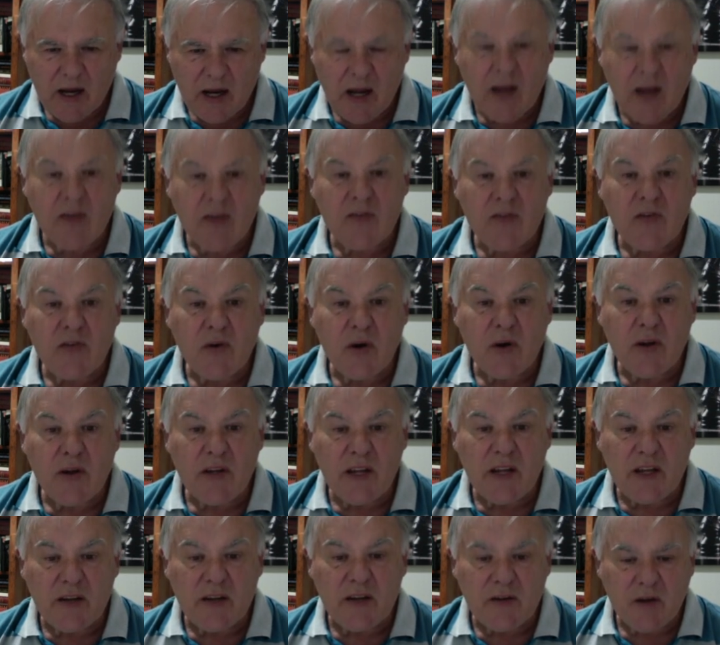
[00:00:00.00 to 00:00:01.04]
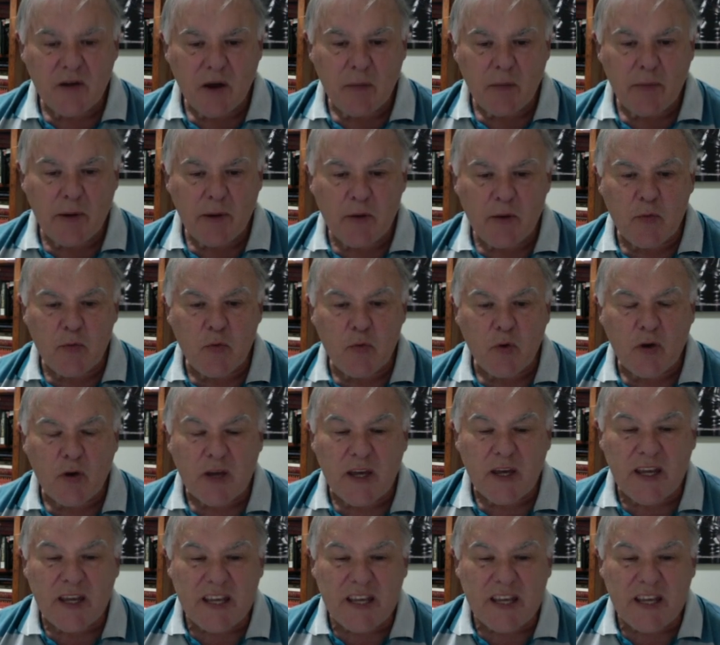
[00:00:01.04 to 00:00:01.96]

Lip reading: So I did. I played rook